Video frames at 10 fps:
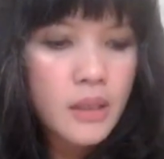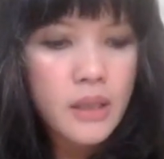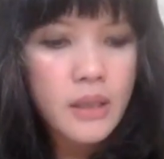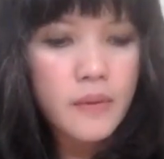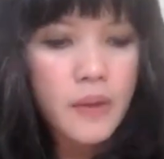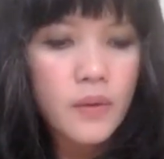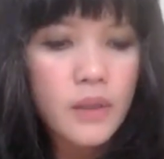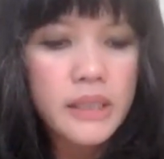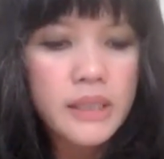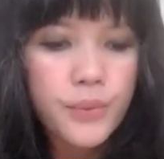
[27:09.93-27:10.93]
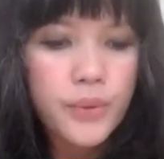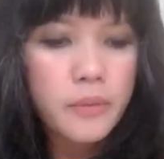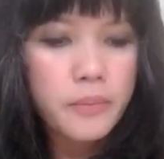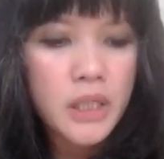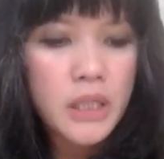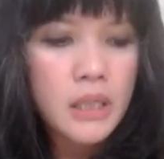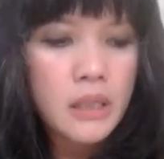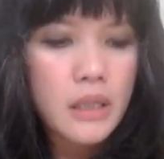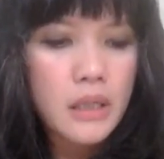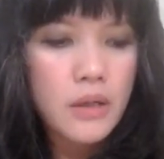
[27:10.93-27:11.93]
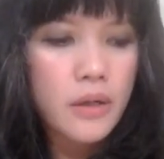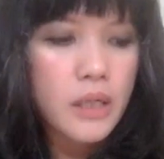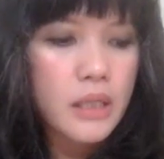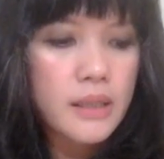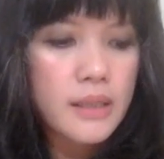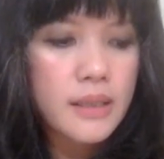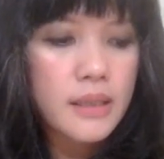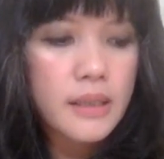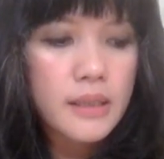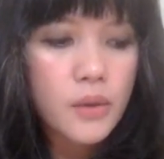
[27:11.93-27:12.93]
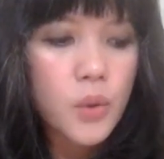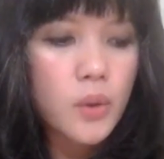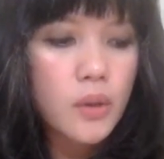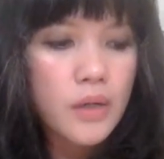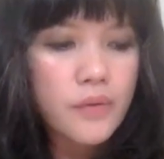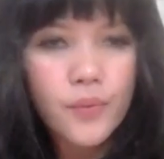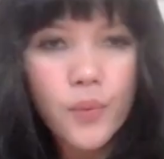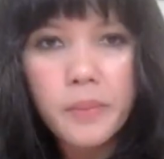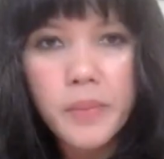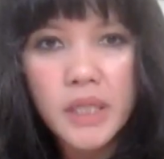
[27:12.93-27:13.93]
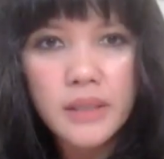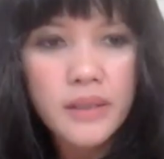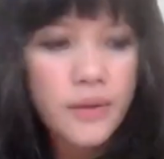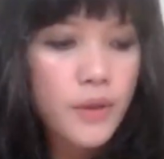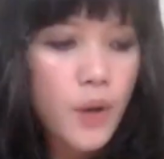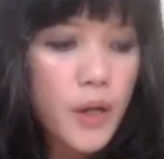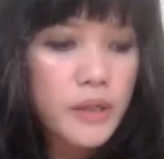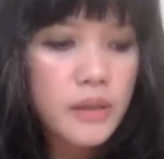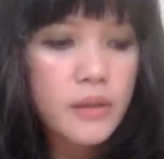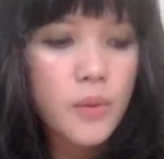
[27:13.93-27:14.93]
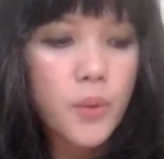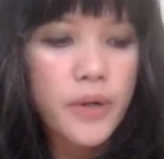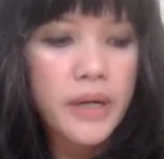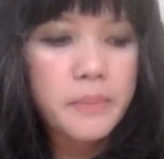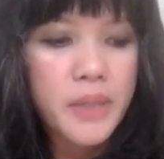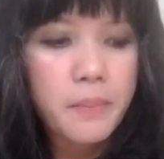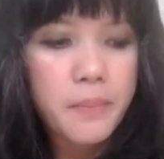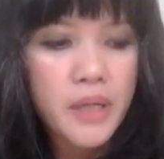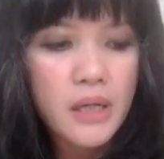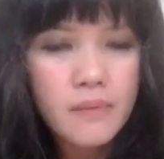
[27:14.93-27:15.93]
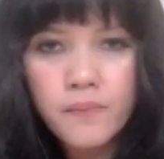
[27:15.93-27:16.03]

And the literal meaning here is the School of Women's Thought, or SPP.